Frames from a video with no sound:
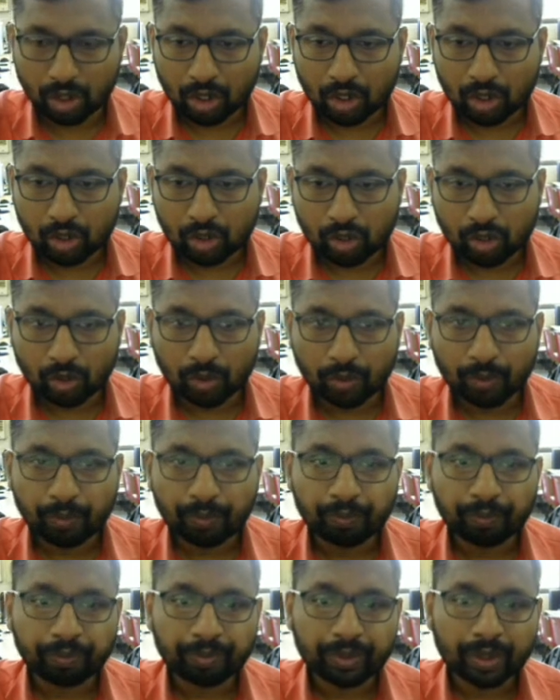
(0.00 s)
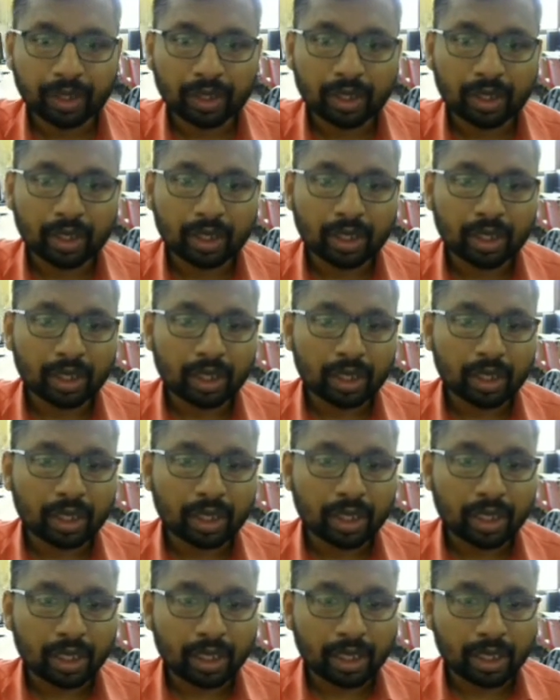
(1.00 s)
So
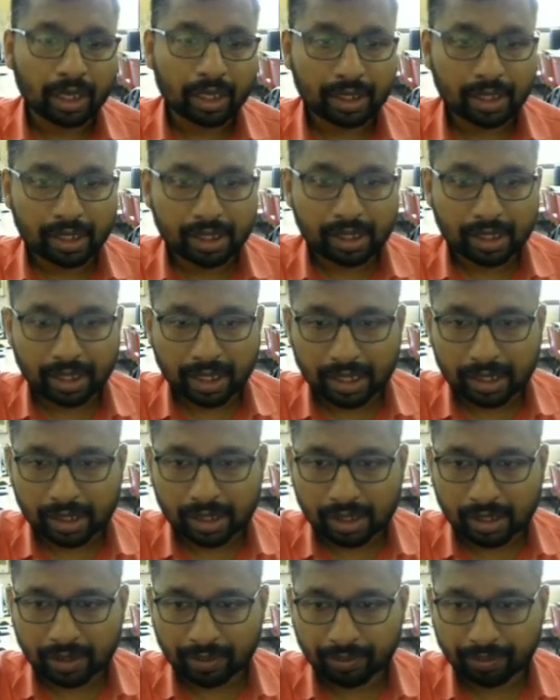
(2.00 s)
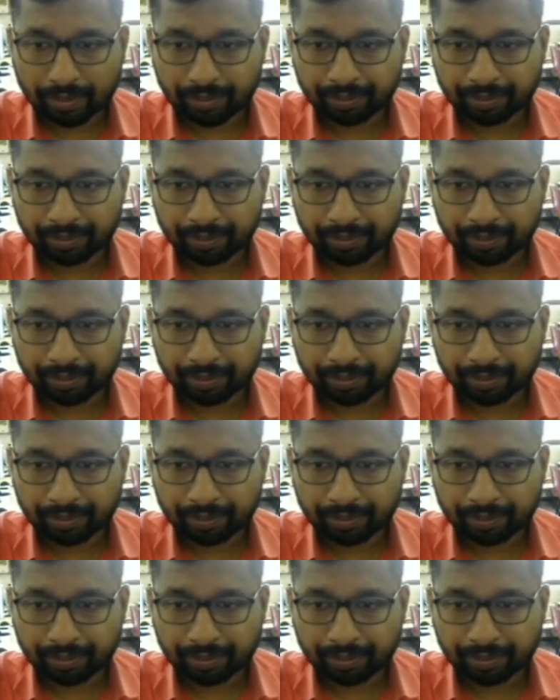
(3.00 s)
in this case,